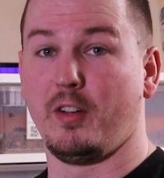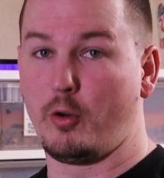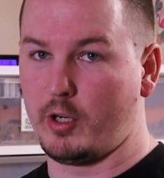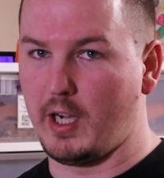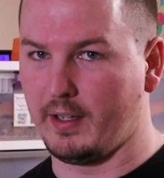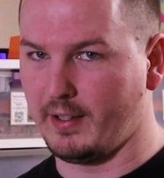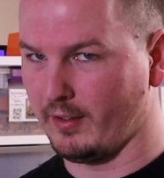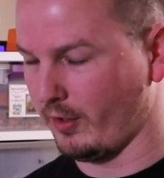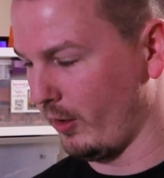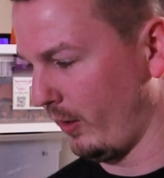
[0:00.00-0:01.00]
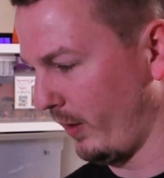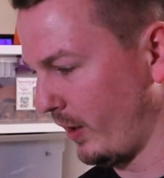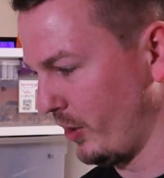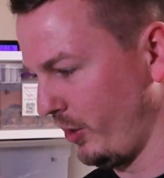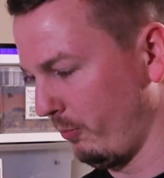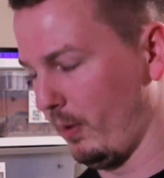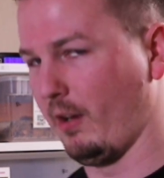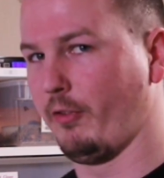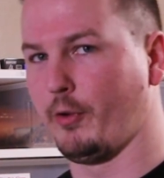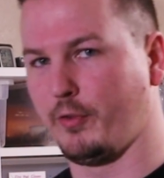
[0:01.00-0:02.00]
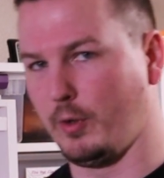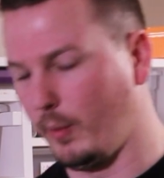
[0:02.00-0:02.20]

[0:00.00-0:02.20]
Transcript: no contest currently because she's been off food for